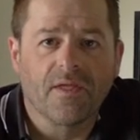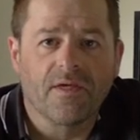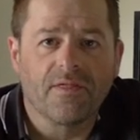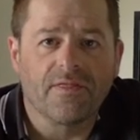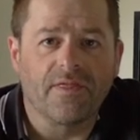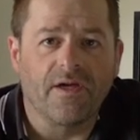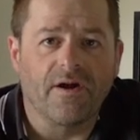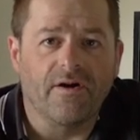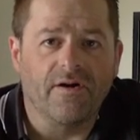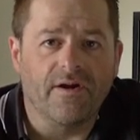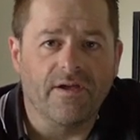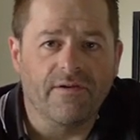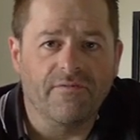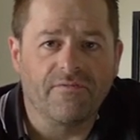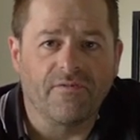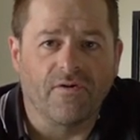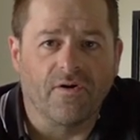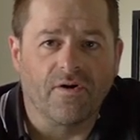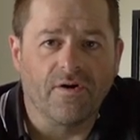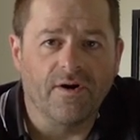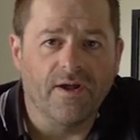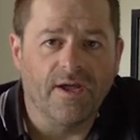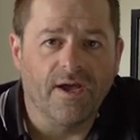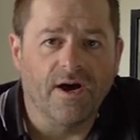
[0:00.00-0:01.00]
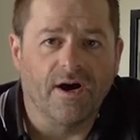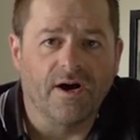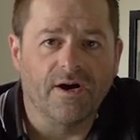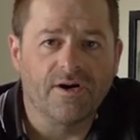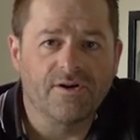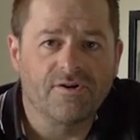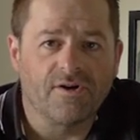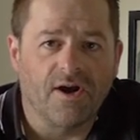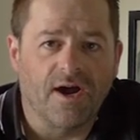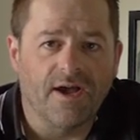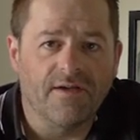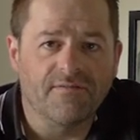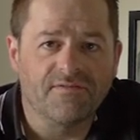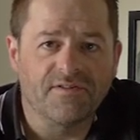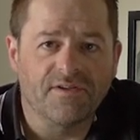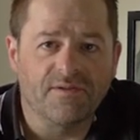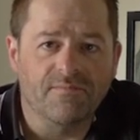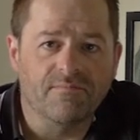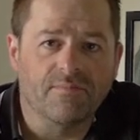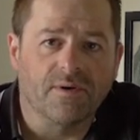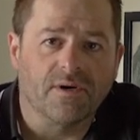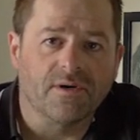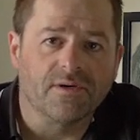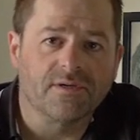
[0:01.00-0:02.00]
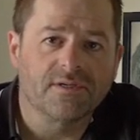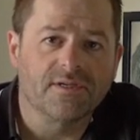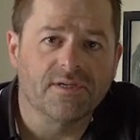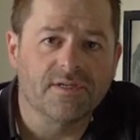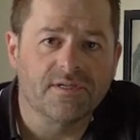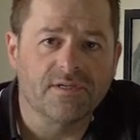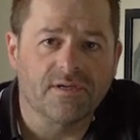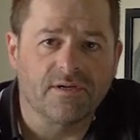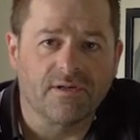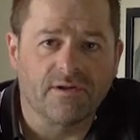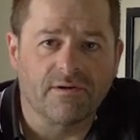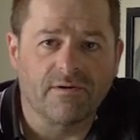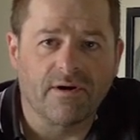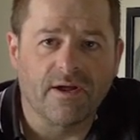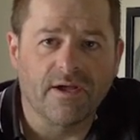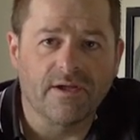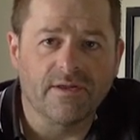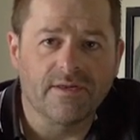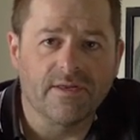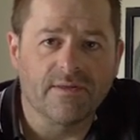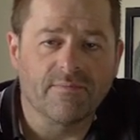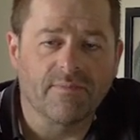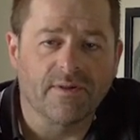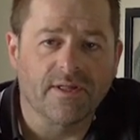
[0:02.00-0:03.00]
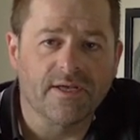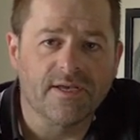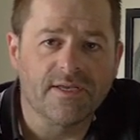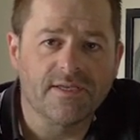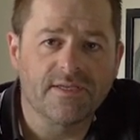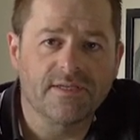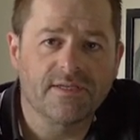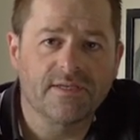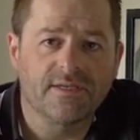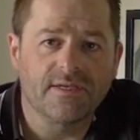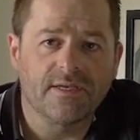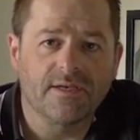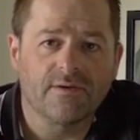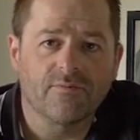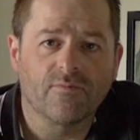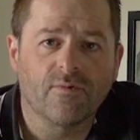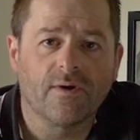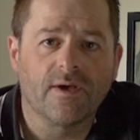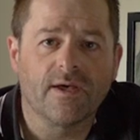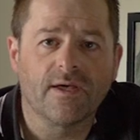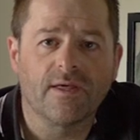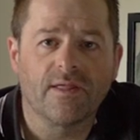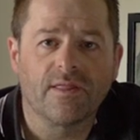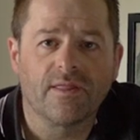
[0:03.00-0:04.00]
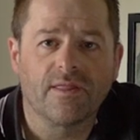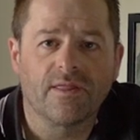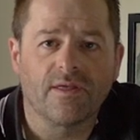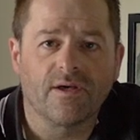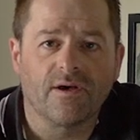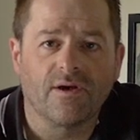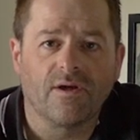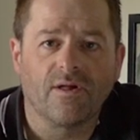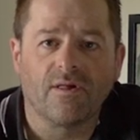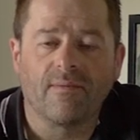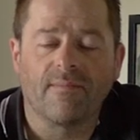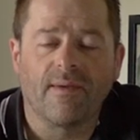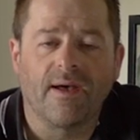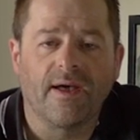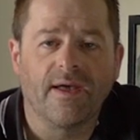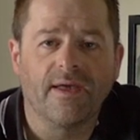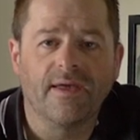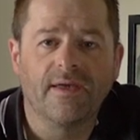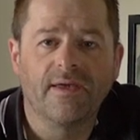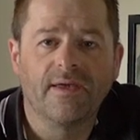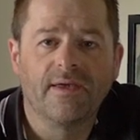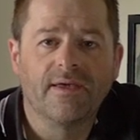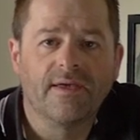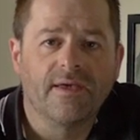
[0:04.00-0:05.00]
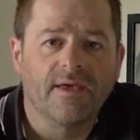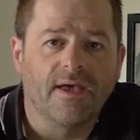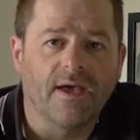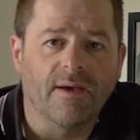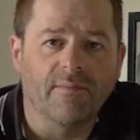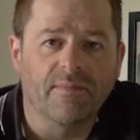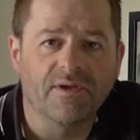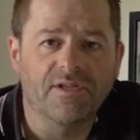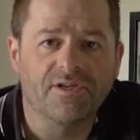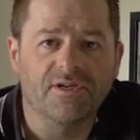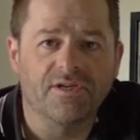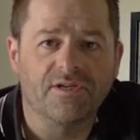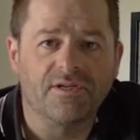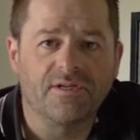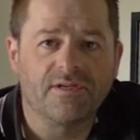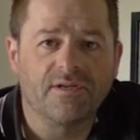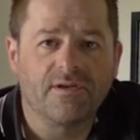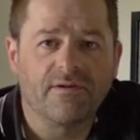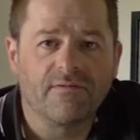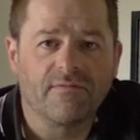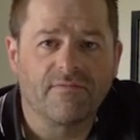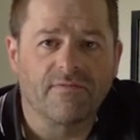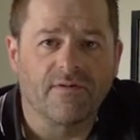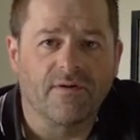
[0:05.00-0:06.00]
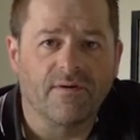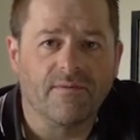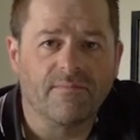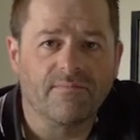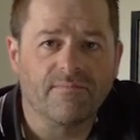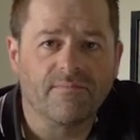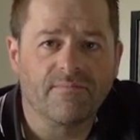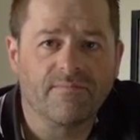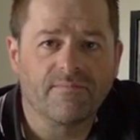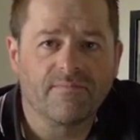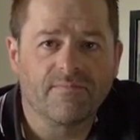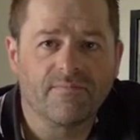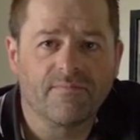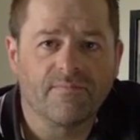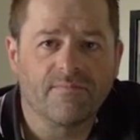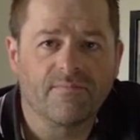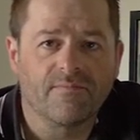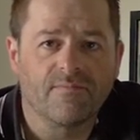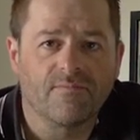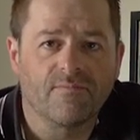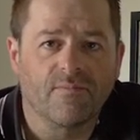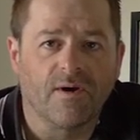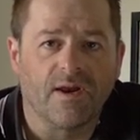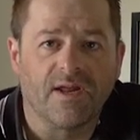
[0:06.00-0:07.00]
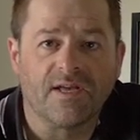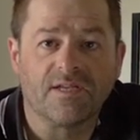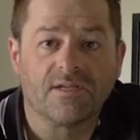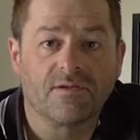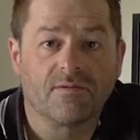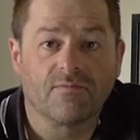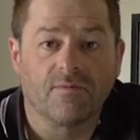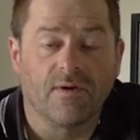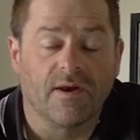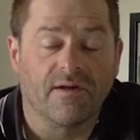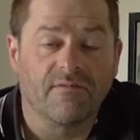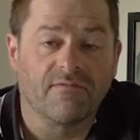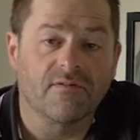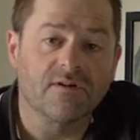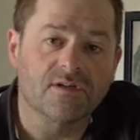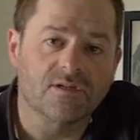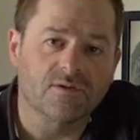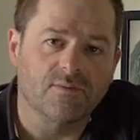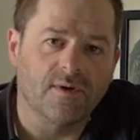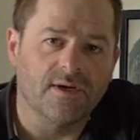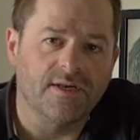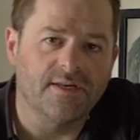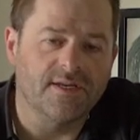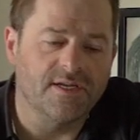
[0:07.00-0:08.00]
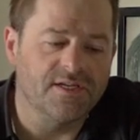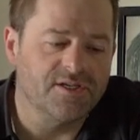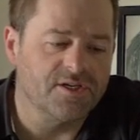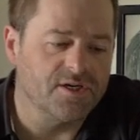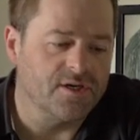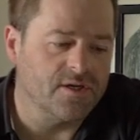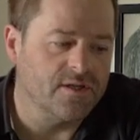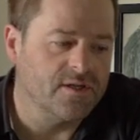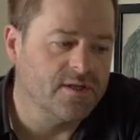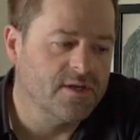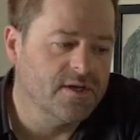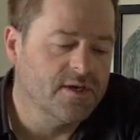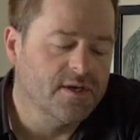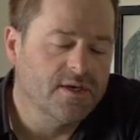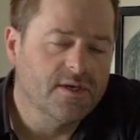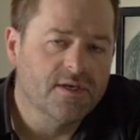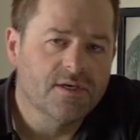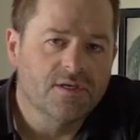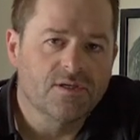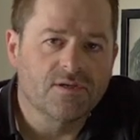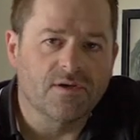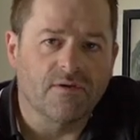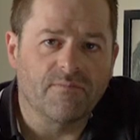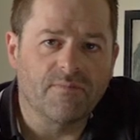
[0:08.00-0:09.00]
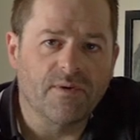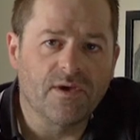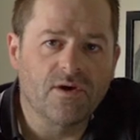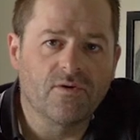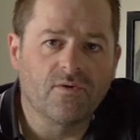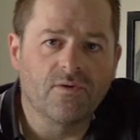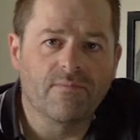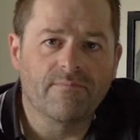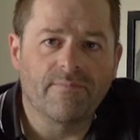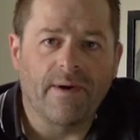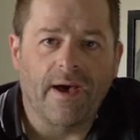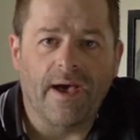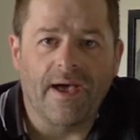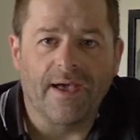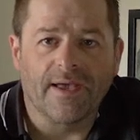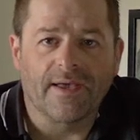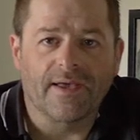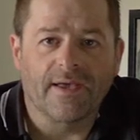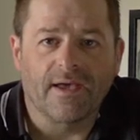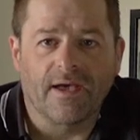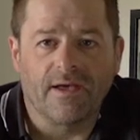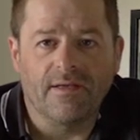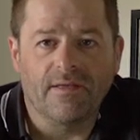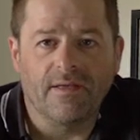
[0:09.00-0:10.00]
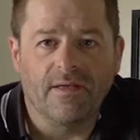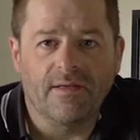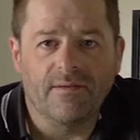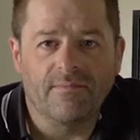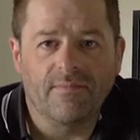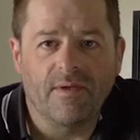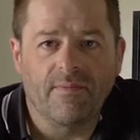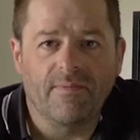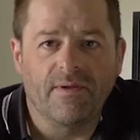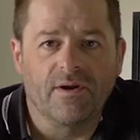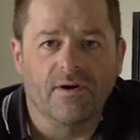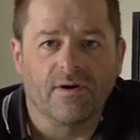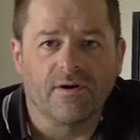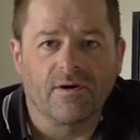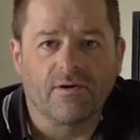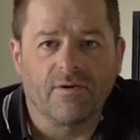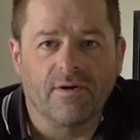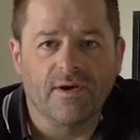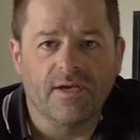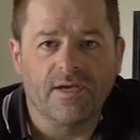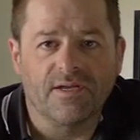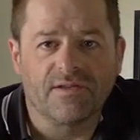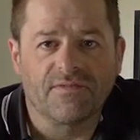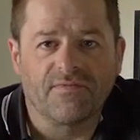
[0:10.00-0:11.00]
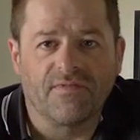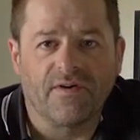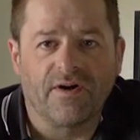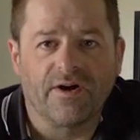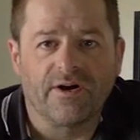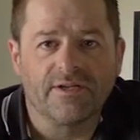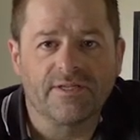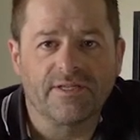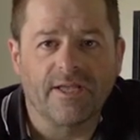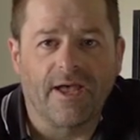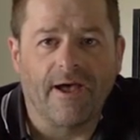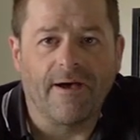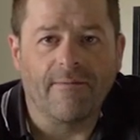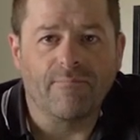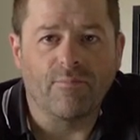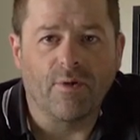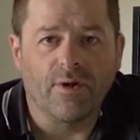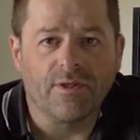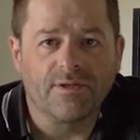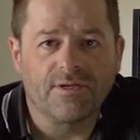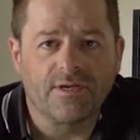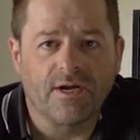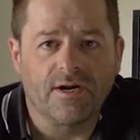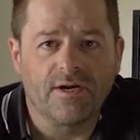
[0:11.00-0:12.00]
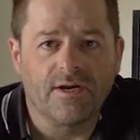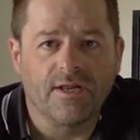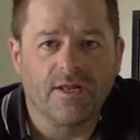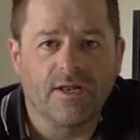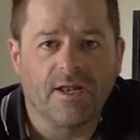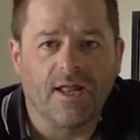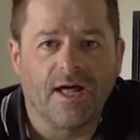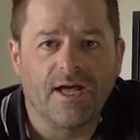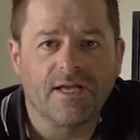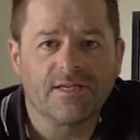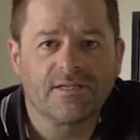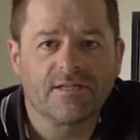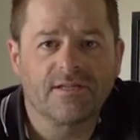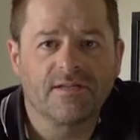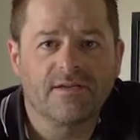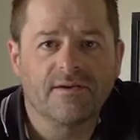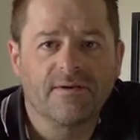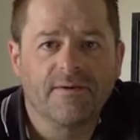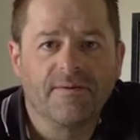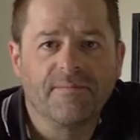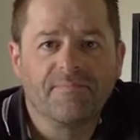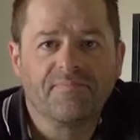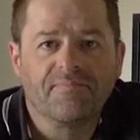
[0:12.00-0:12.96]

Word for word: 30, 40 hard drives in boxes all around the place with all my images from when I, when I first went digital. So I've been going back, maybe not quite as far as that, but certainly the last